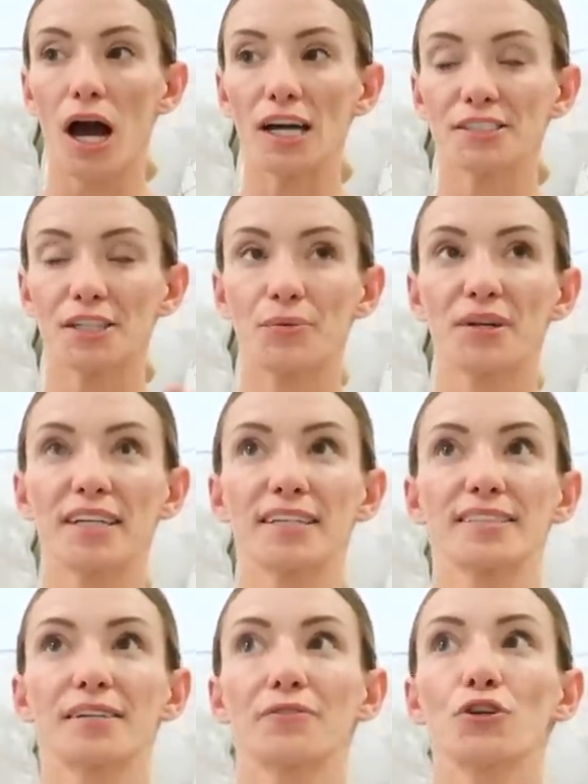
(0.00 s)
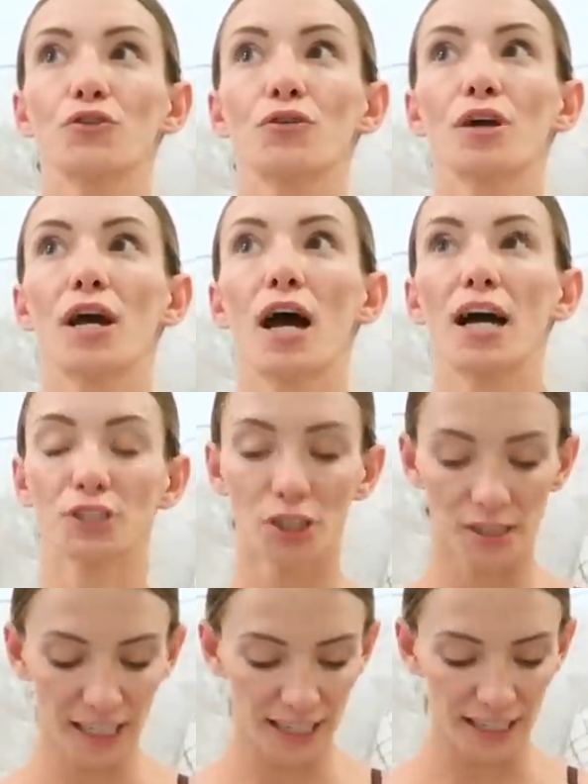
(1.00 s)
I don't know what it is, I
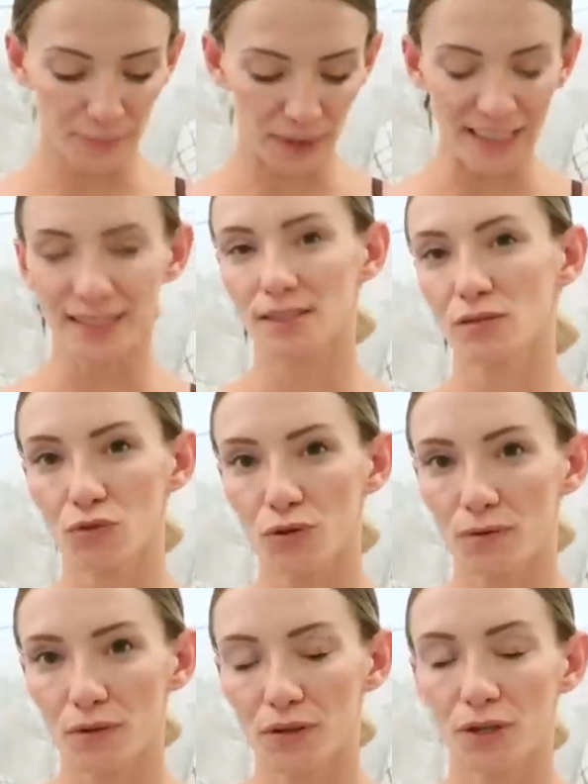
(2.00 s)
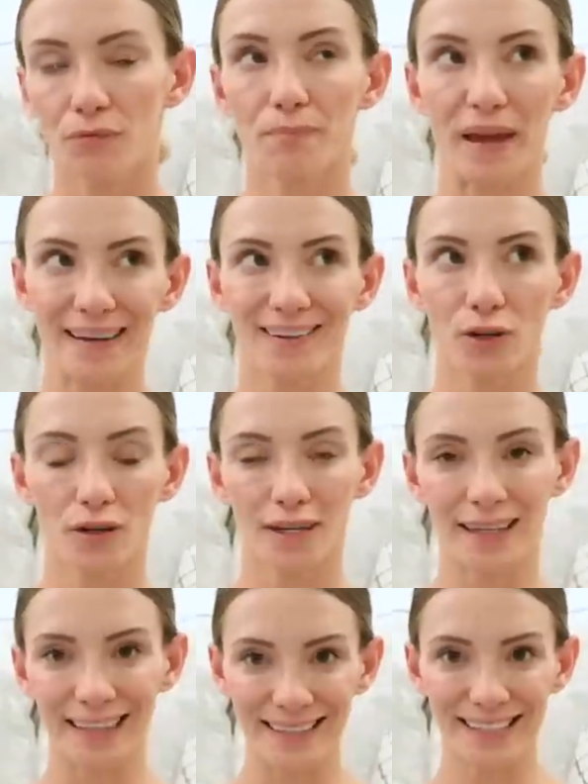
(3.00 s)
just think it makes the bed look
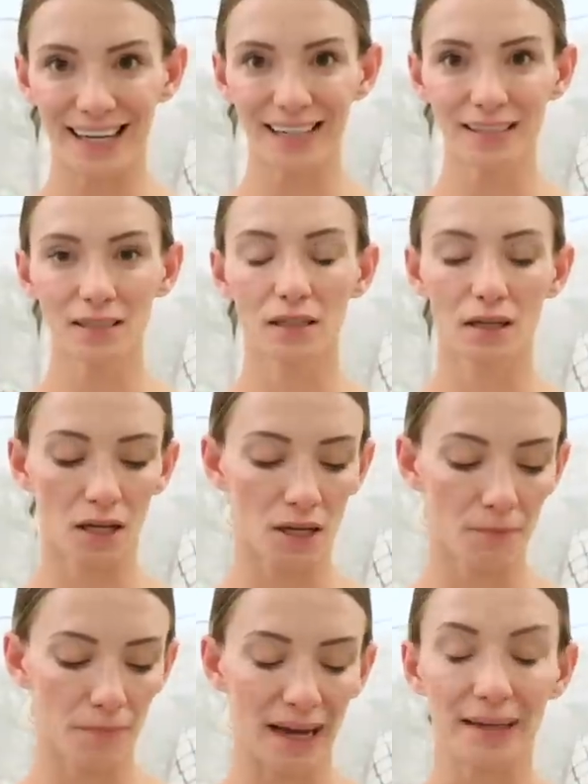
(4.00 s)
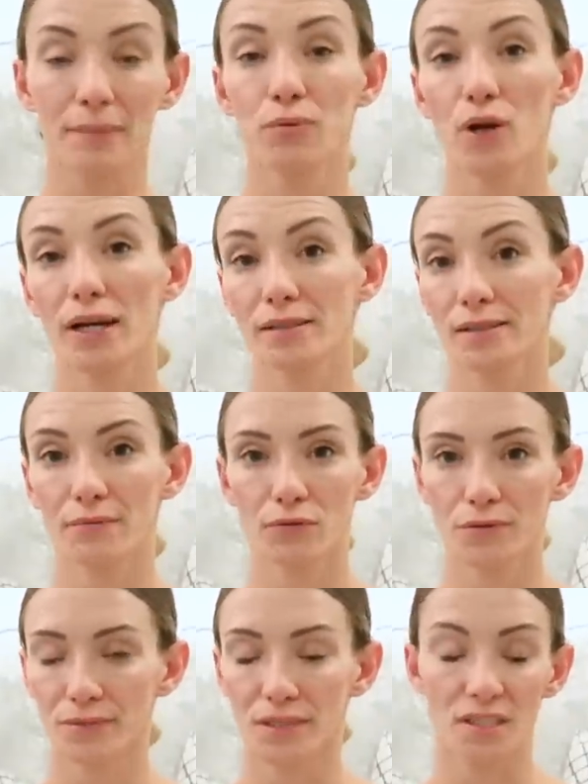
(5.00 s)
neater, and it brightens up
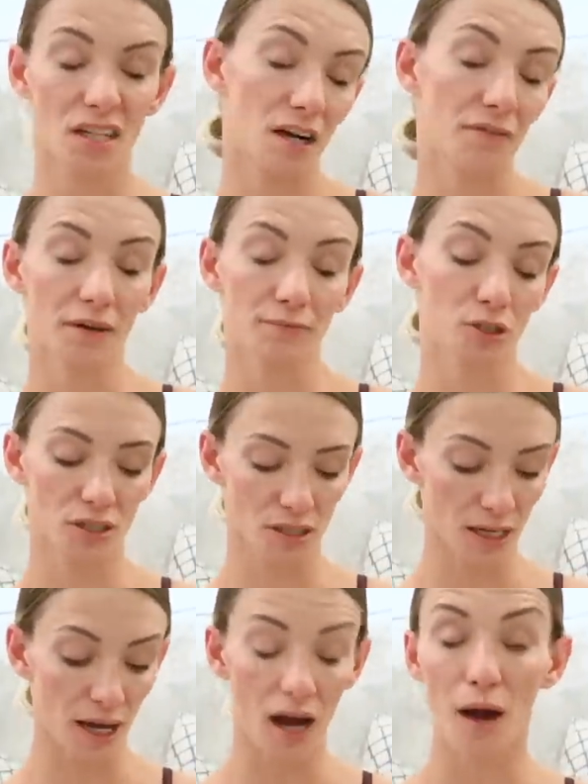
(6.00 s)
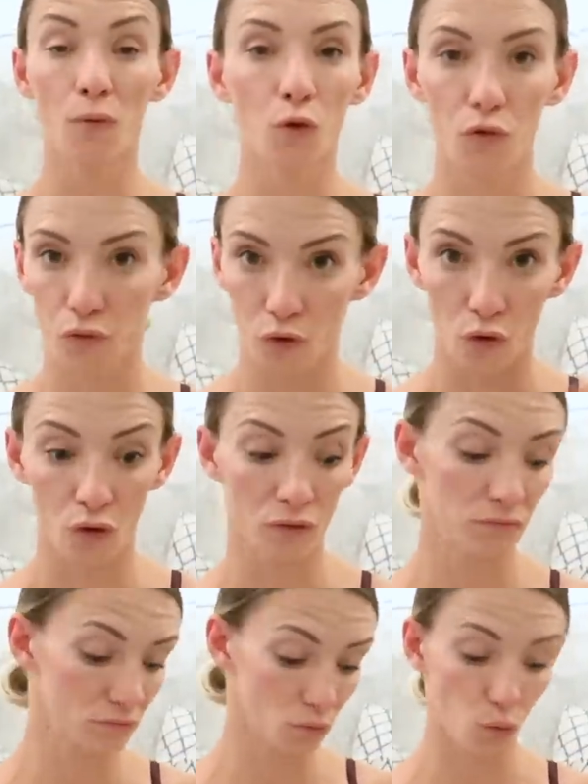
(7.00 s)
rooms and stuff. I'm all
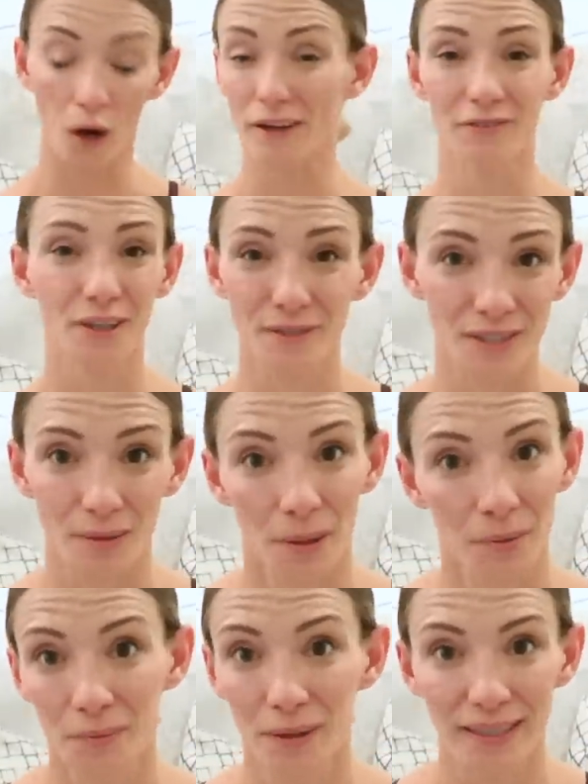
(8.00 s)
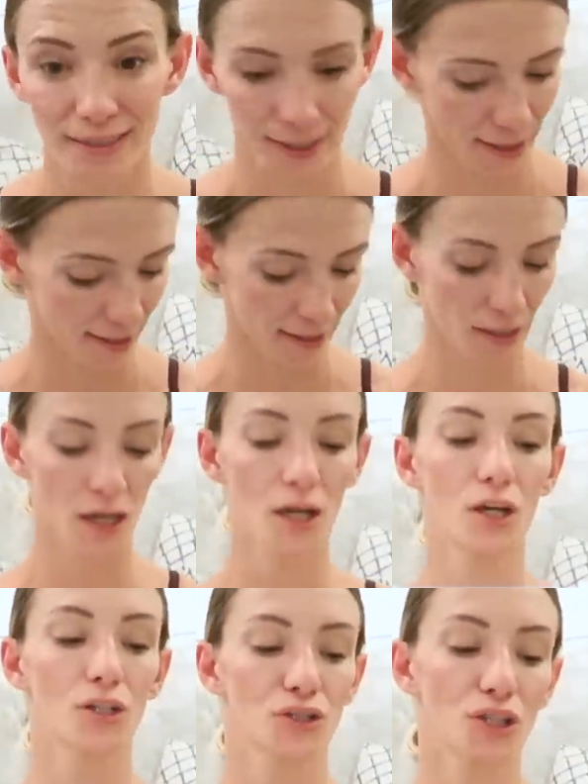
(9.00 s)
for white throws at the moment, basically.
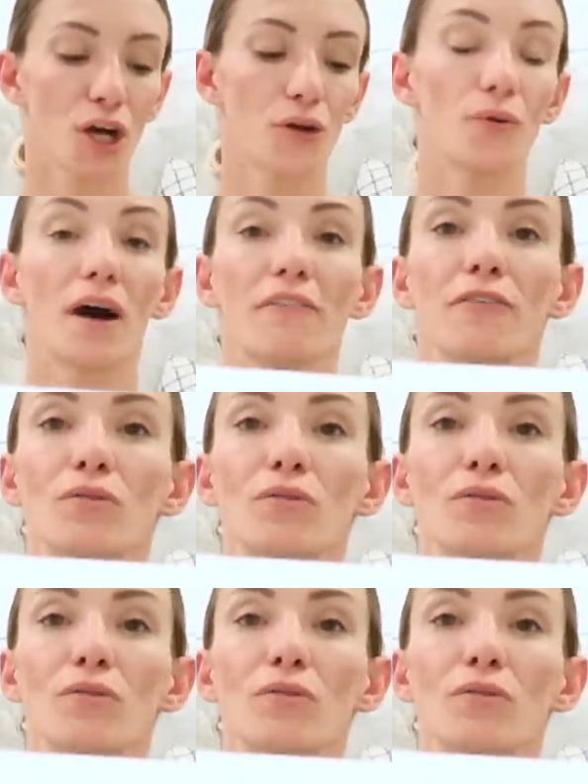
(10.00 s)
So I